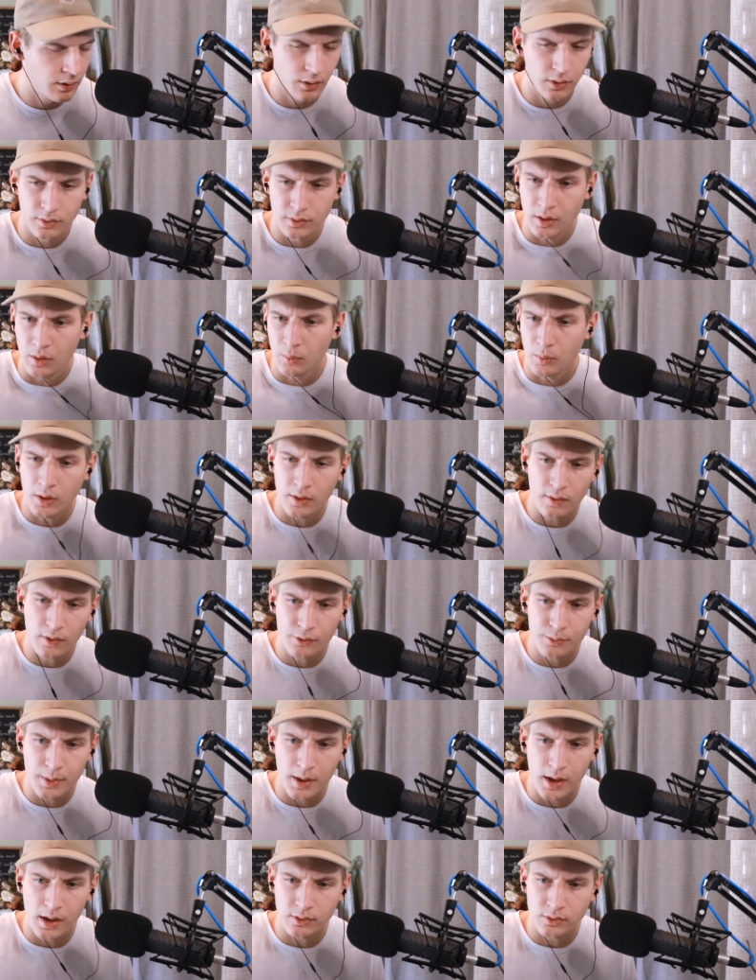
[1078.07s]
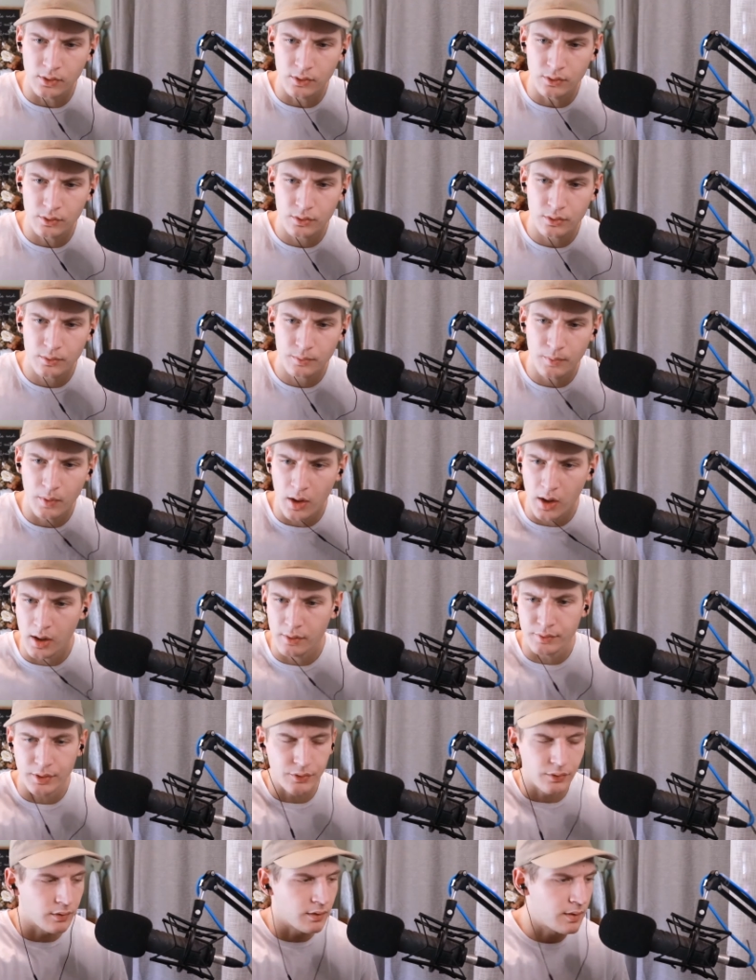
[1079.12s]
Now, what are these passions?
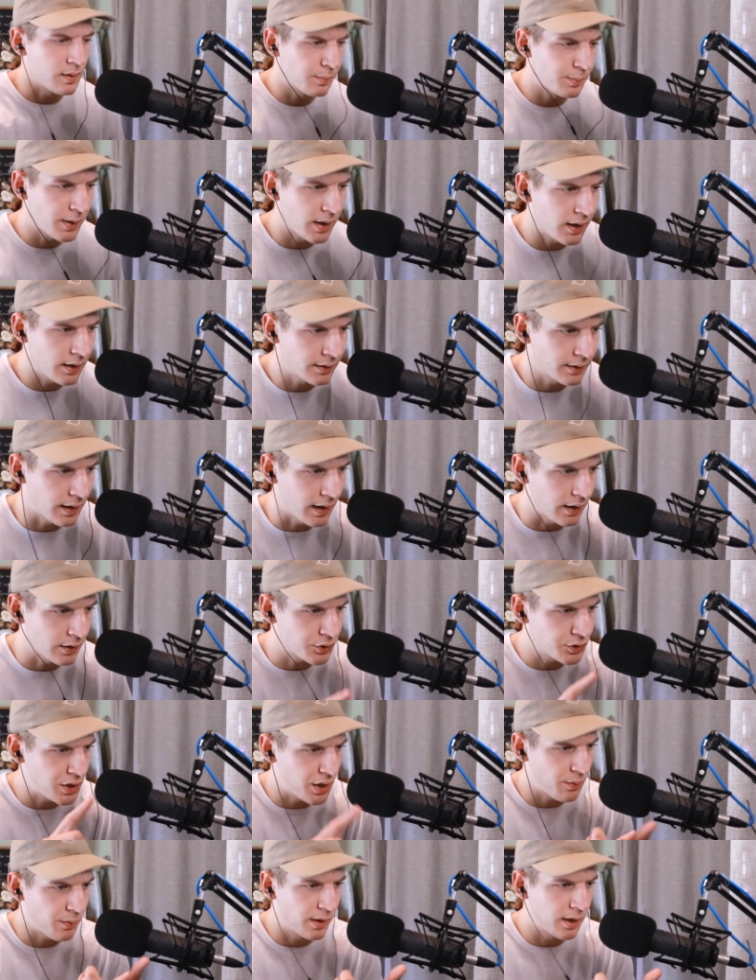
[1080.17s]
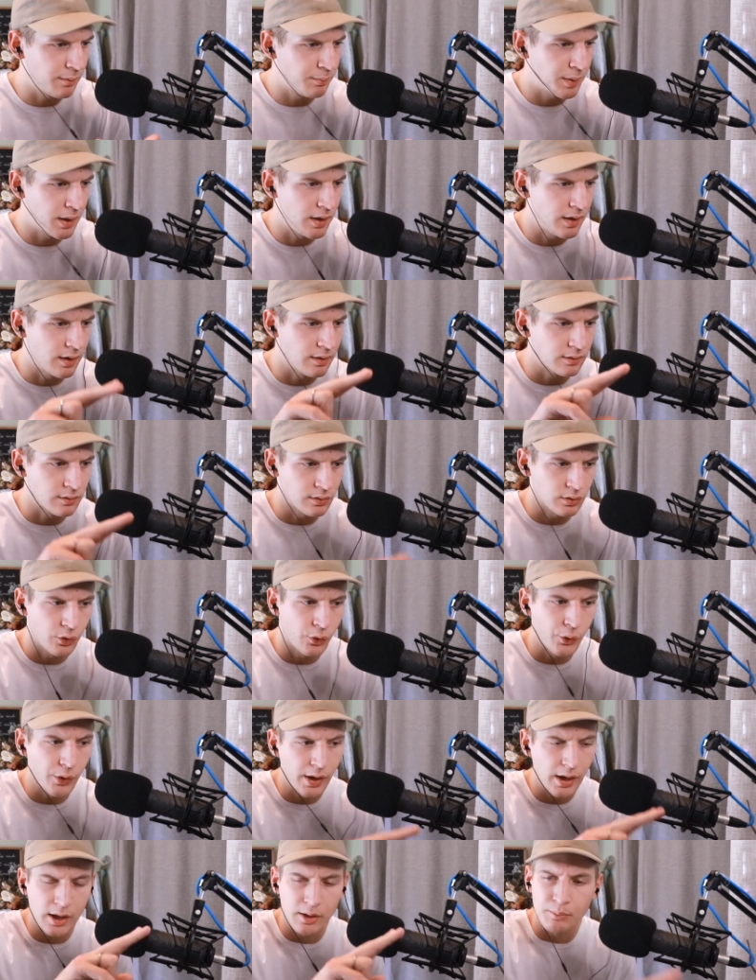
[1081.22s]
Obviously, the podcast, sharing opinions,
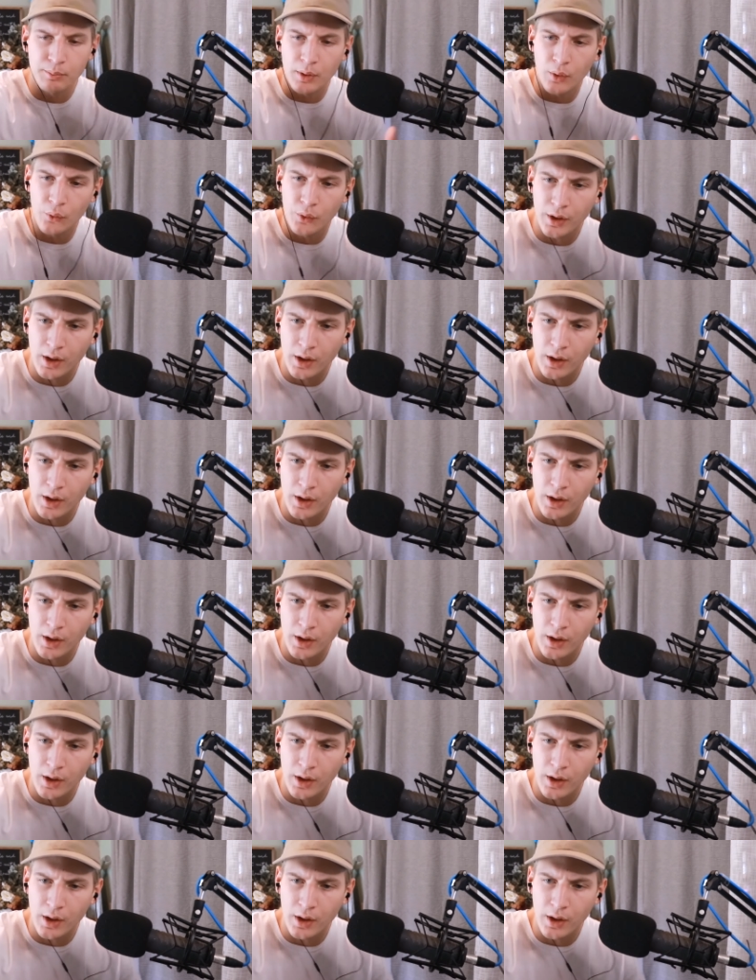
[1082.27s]
learning and building a